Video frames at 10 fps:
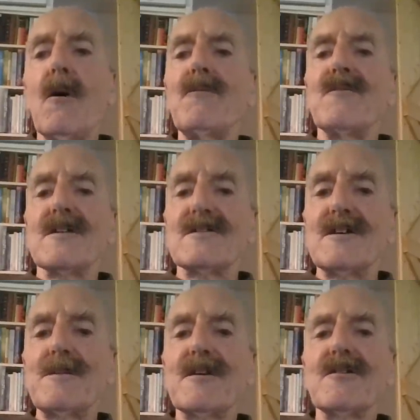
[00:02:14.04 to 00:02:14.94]

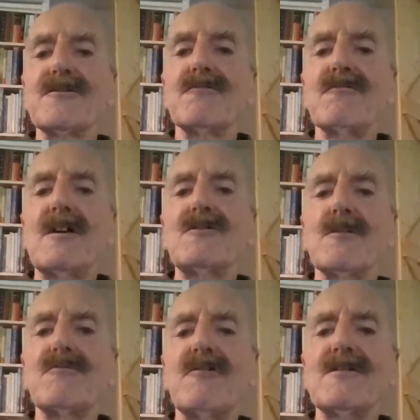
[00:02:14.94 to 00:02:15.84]
Obviously, because
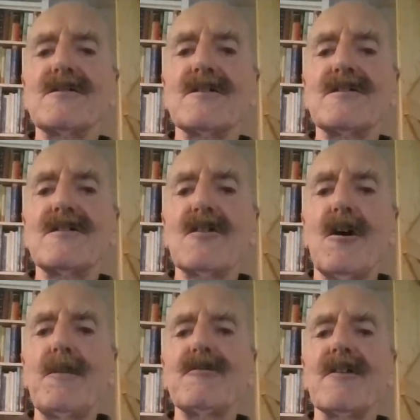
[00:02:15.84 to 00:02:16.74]
racial prejudice is
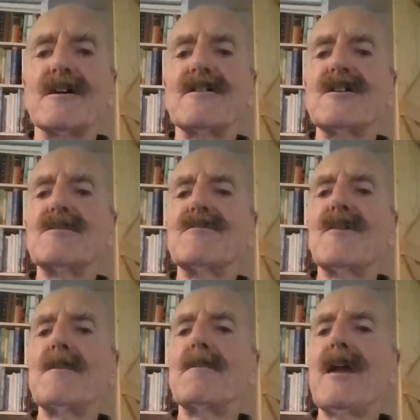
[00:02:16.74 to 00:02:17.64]
operating to
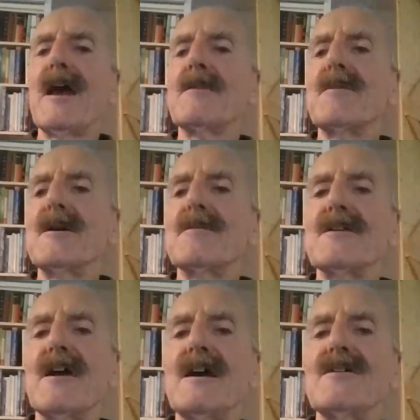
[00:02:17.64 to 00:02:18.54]
prevent black people
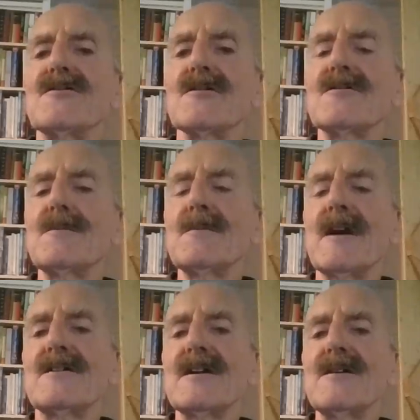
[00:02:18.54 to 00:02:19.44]
and Asians from
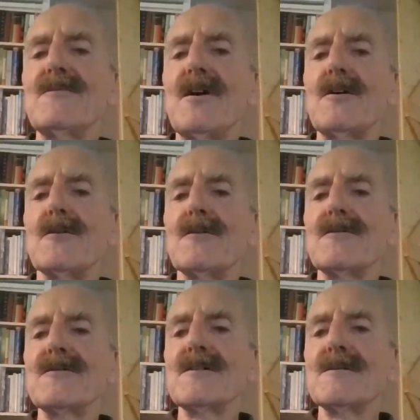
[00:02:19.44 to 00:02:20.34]
getting
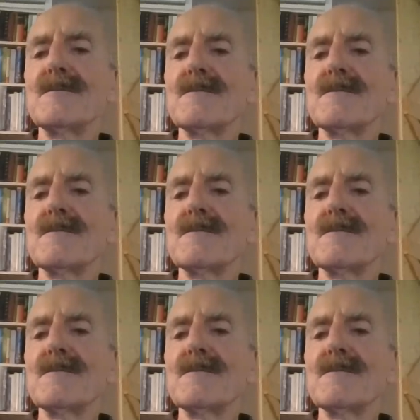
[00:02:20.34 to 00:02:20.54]
involved.